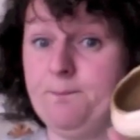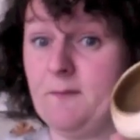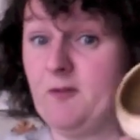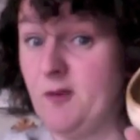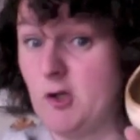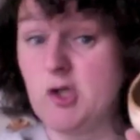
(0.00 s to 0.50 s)

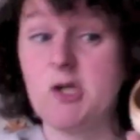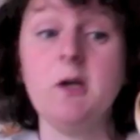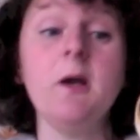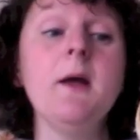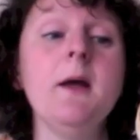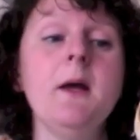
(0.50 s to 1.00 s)

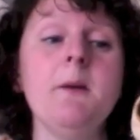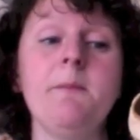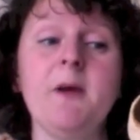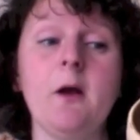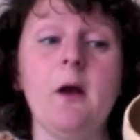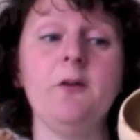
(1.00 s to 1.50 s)
finishing,
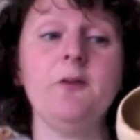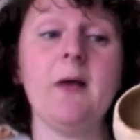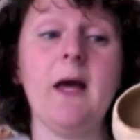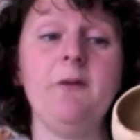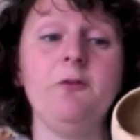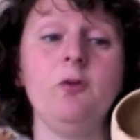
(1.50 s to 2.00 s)
because
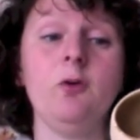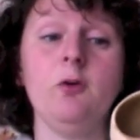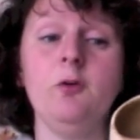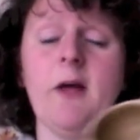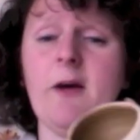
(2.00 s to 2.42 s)
I've told